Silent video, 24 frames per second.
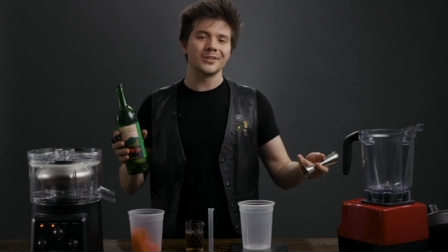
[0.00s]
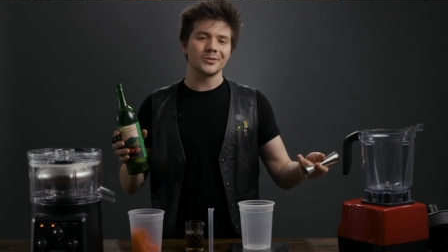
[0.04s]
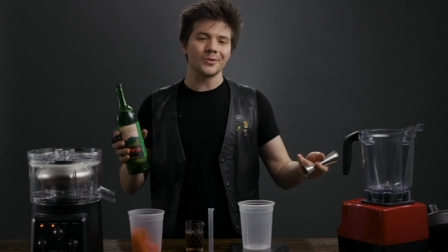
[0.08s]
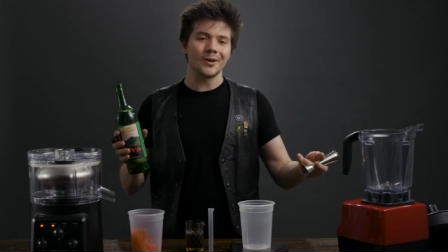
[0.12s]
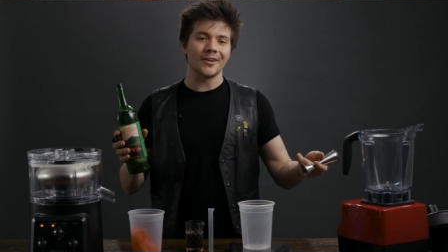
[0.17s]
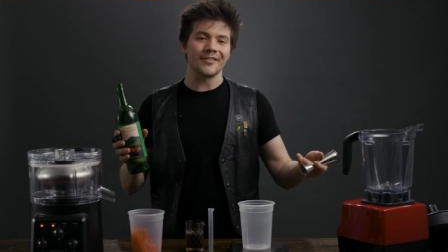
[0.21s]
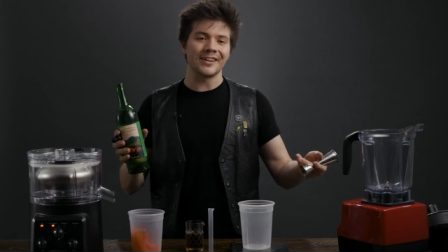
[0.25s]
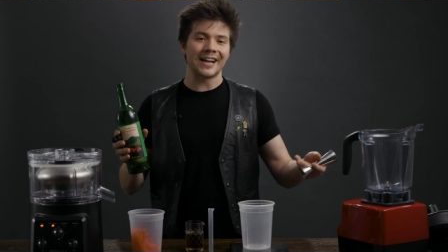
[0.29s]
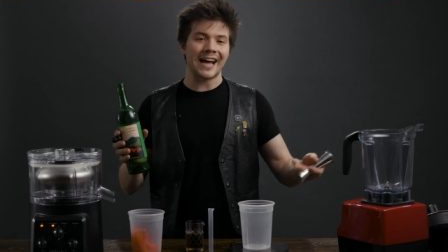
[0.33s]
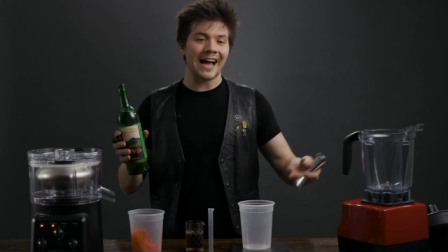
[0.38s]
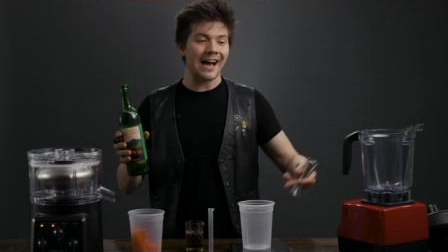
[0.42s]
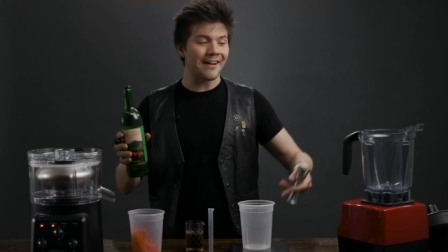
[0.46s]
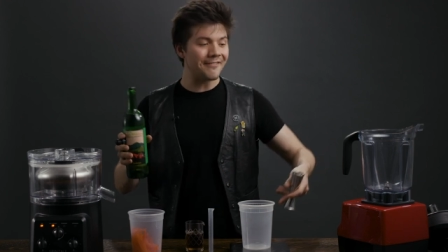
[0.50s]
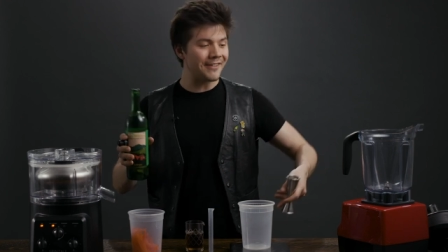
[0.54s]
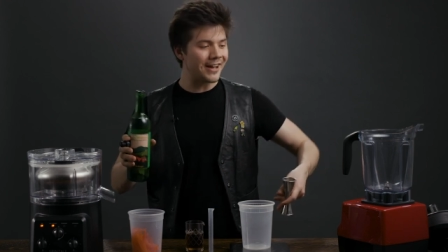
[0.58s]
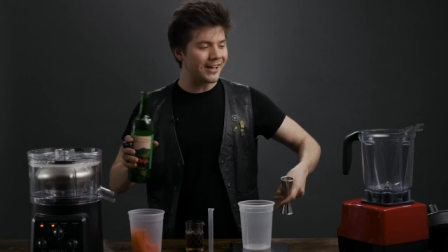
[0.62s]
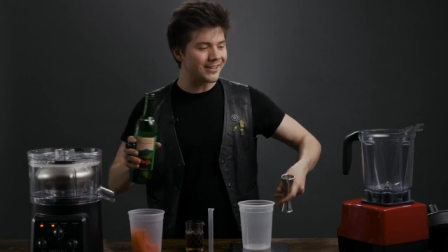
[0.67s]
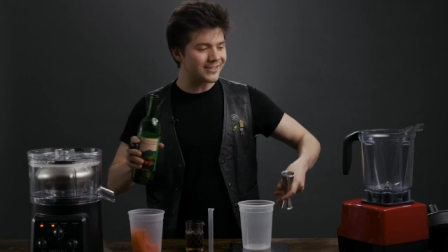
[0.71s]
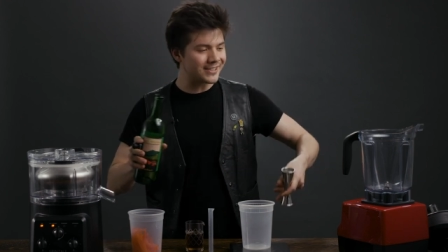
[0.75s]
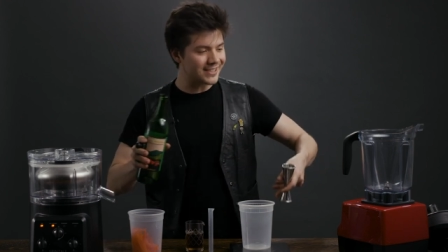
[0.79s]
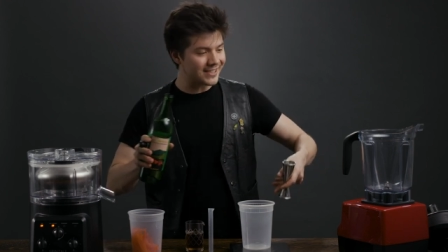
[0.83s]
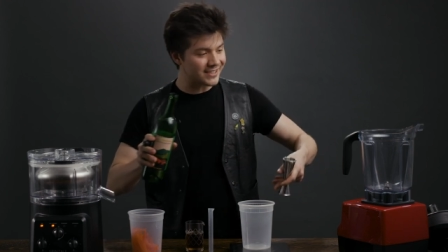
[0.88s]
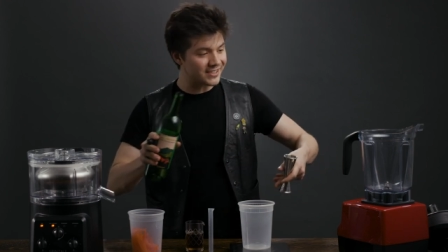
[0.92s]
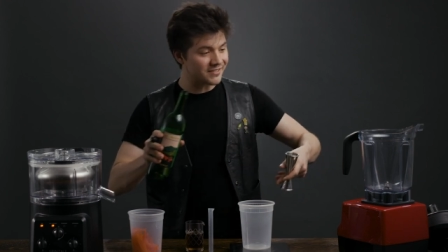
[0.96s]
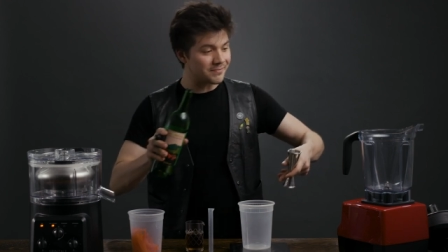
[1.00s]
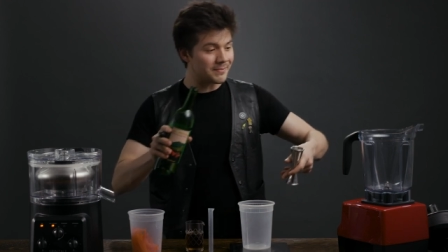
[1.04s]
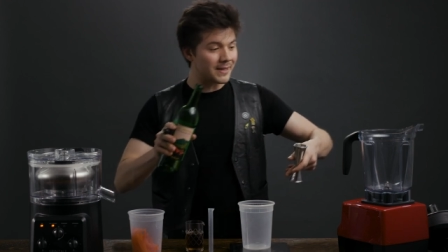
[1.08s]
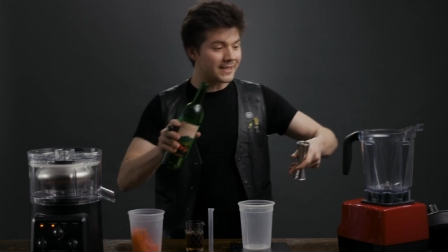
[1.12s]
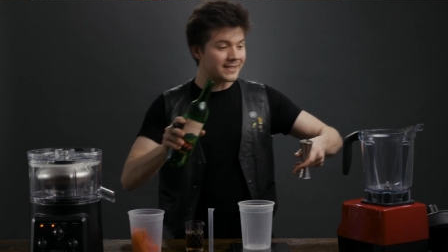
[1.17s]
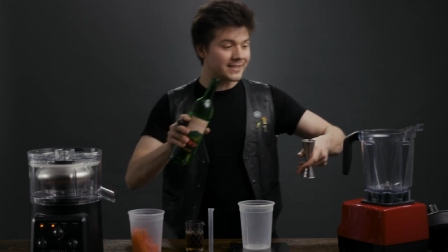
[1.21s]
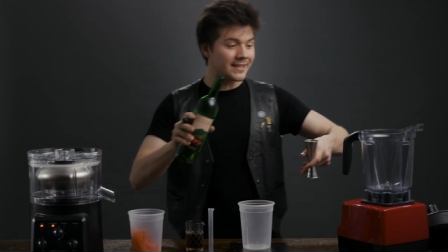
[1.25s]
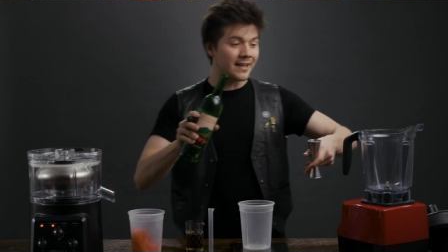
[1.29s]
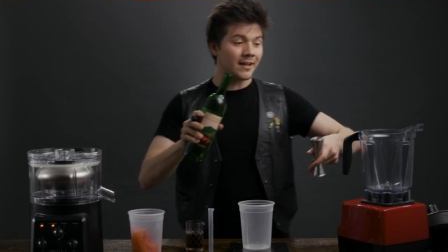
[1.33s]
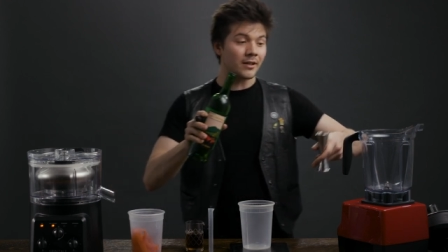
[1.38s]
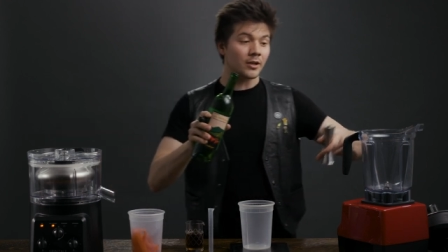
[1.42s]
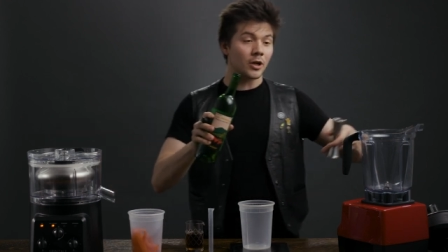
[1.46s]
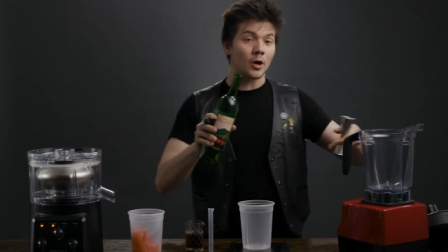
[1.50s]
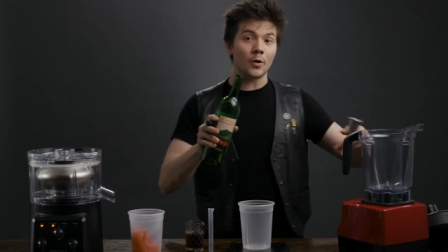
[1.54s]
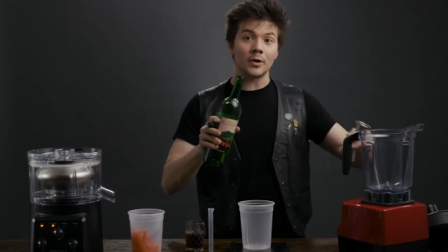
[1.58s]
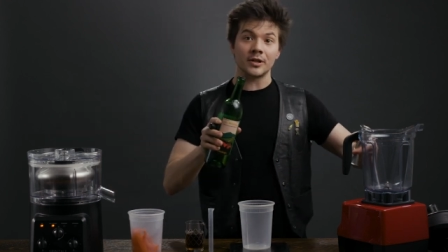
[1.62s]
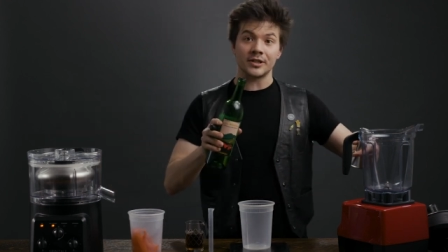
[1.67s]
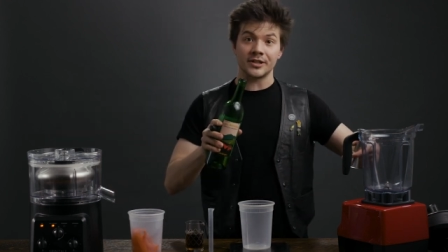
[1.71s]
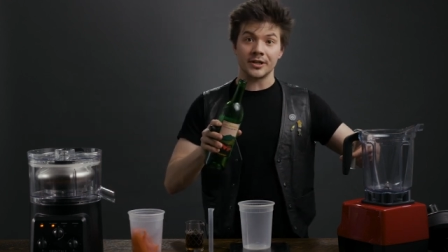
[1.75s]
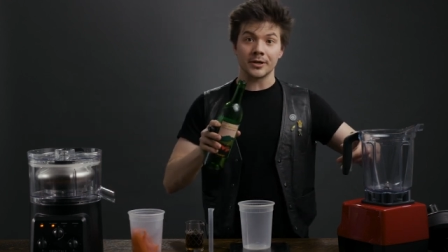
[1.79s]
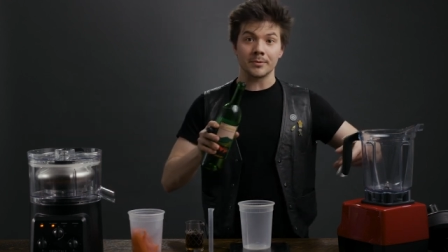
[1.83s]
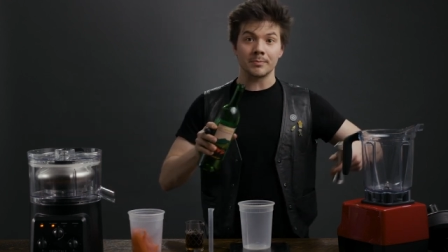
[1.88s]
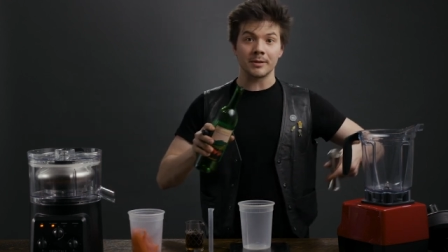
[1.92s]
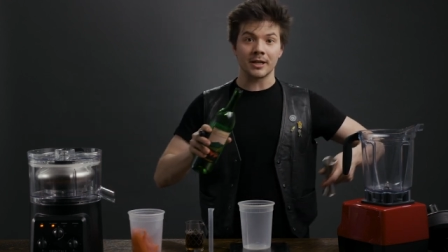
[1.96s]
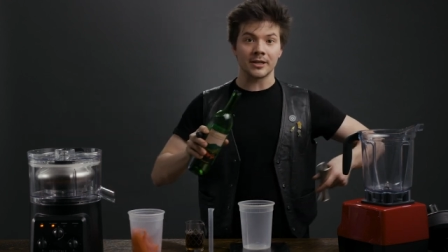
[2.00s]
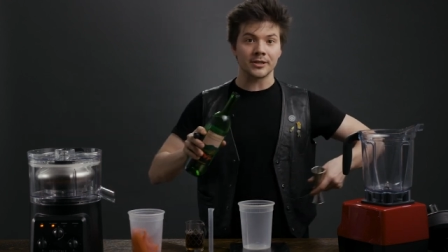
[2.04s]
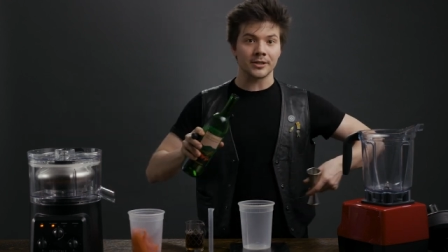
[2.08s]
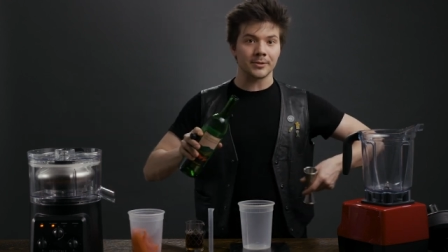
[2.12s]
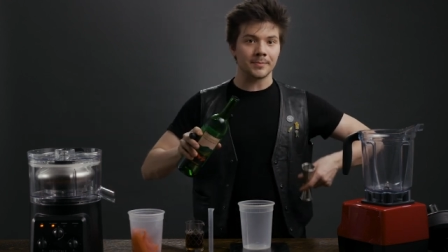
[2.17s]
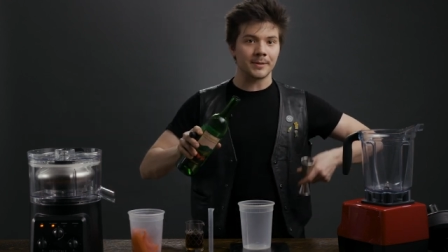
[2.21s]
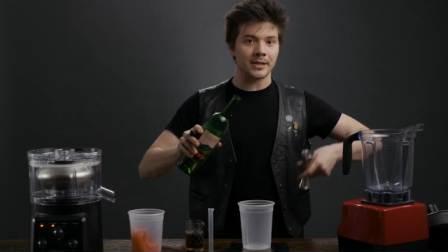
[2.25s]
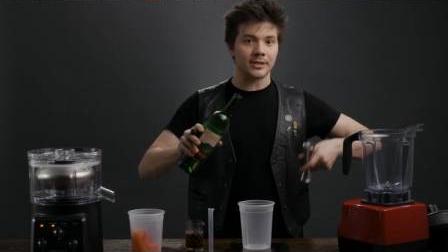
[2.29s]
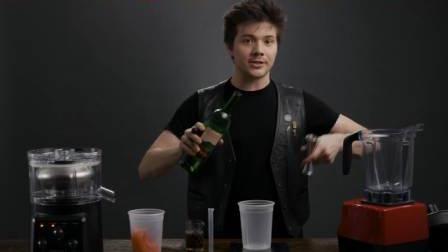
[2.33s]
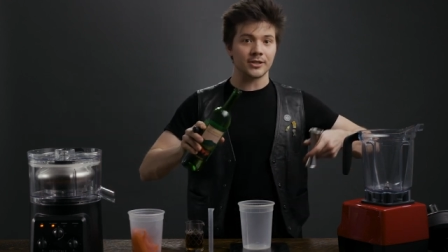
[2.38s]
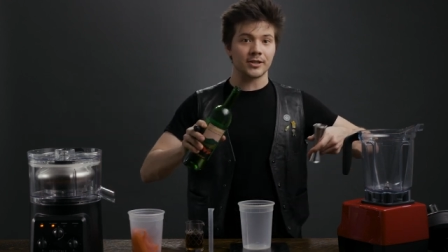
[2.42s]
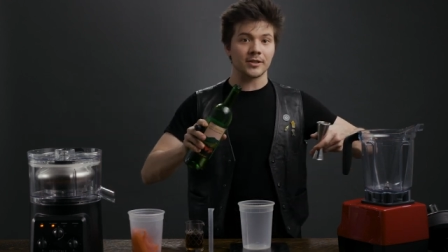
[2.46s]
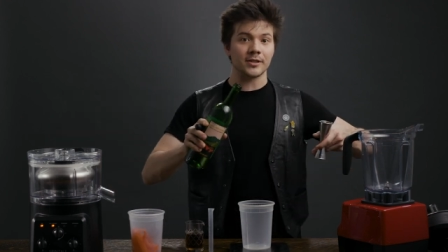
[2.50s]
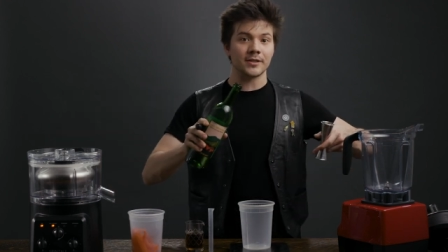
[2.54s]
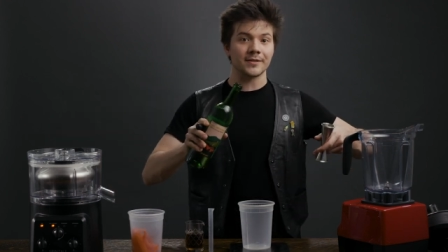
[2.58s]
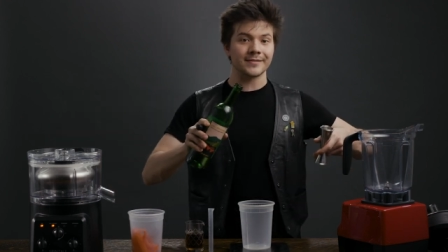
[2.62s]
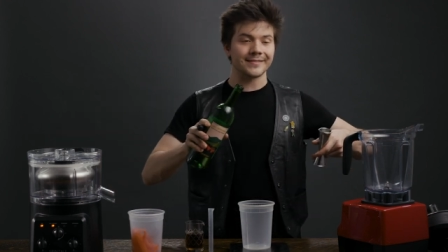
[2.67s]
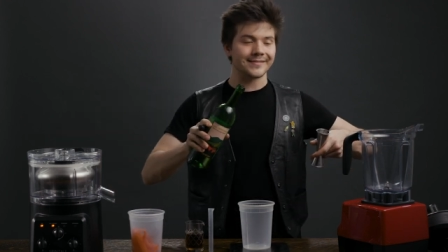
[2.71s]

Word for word: 12 and a half ounces of mezcal go into your blender pitcher.